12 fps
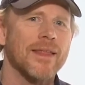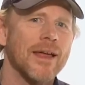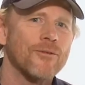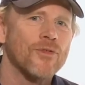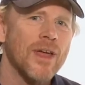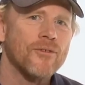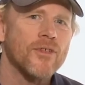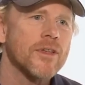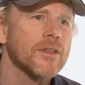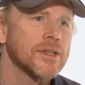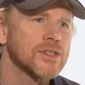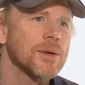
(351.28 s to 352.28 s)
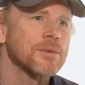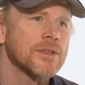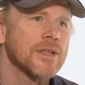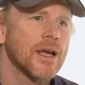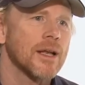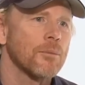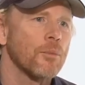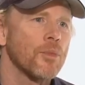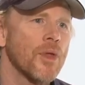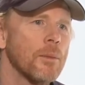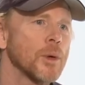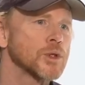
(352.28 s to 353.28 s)
that that feeling is something that
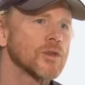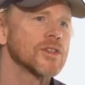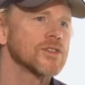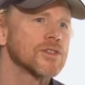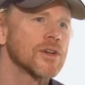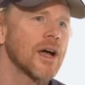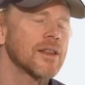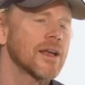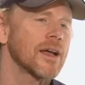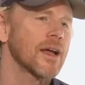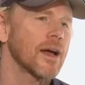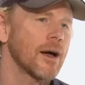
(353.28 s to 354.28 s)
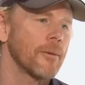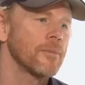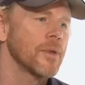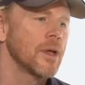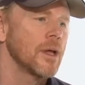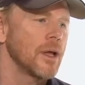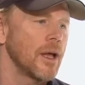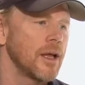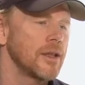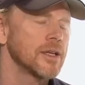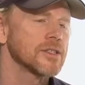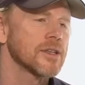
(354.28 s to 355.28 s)
that most of us, I think, um,
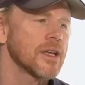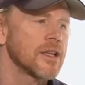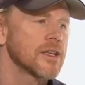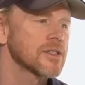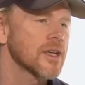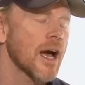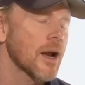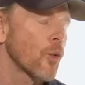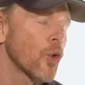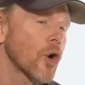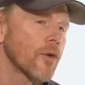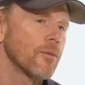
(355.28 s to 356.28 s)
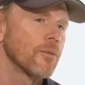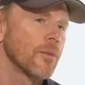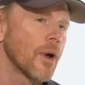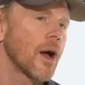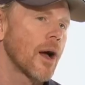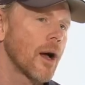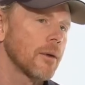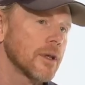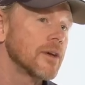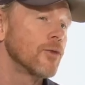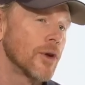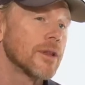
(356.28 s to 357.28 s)
in this in this kind of work, uh,
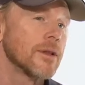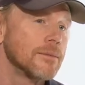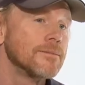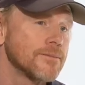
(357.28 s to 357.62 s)
live with.